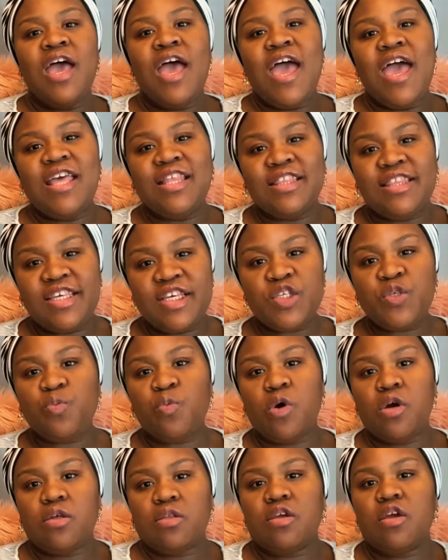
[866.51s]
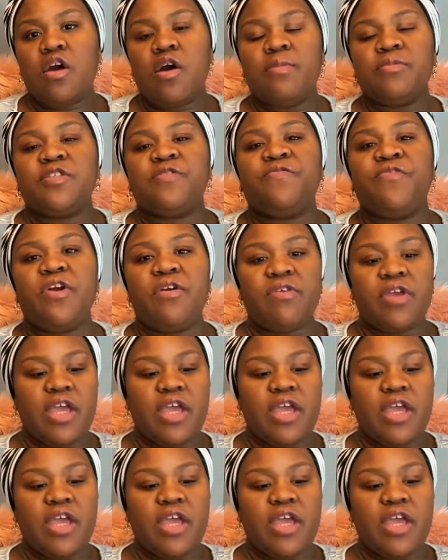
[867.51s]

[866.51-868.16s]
and this one comes very